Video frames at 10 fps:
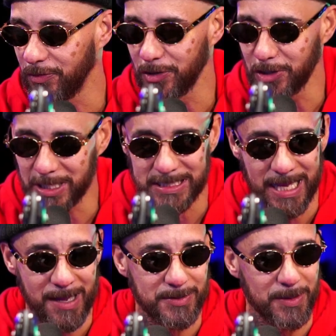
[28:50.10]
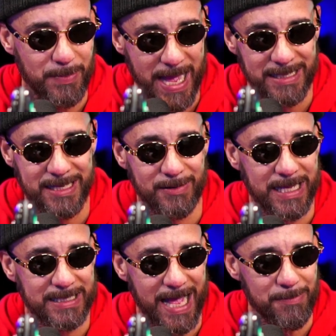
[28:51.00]
the good times, the bad times,
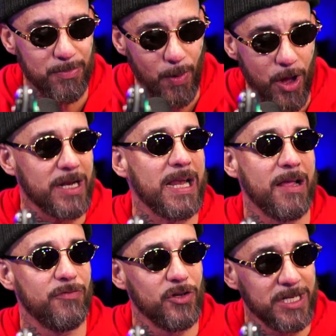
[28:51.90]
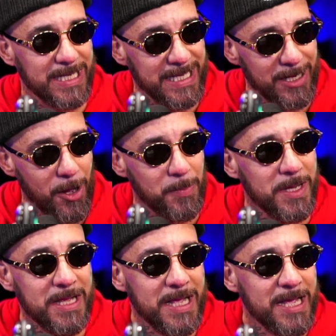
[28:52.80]
like that part of life. You're going to get up.
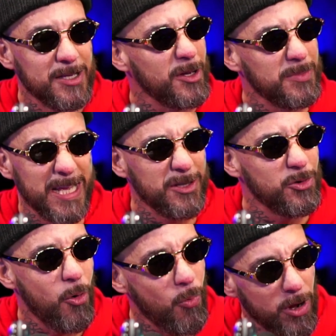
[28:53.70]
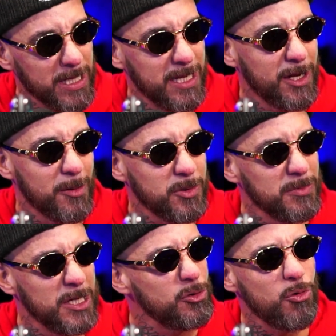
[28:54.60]
Some days you don't want to get up. Some
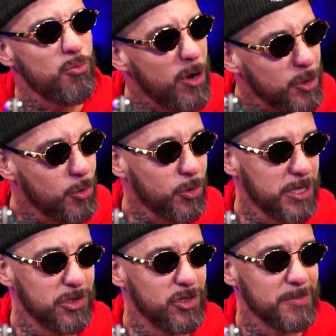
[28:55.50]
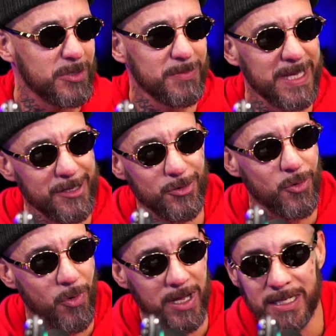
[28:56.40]
days you don't want to go to the gym. Some days you don't
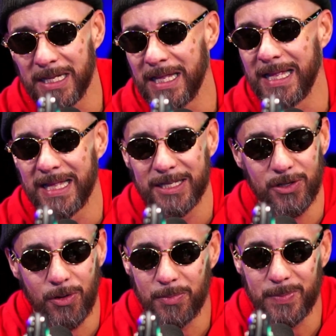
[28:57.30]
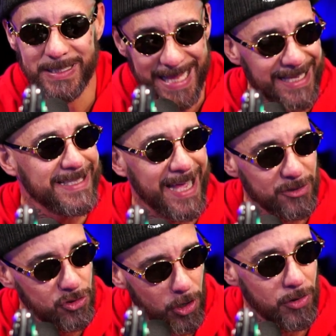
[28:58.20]
want, you know, but that's that
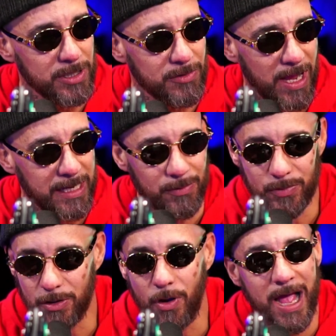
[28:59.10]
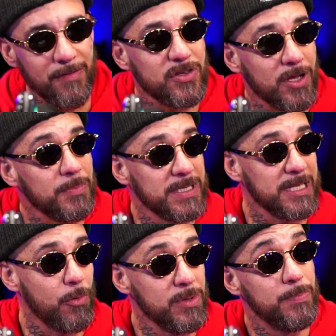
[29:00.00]
journey, right? And we all have something
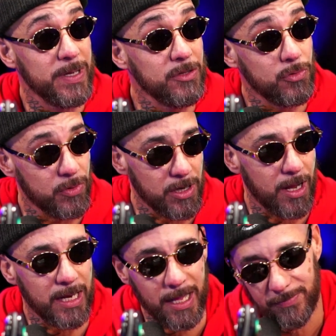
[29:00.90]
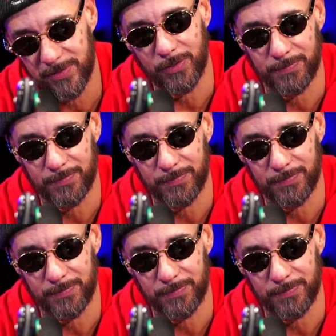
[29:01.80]
that we've been through in our life. So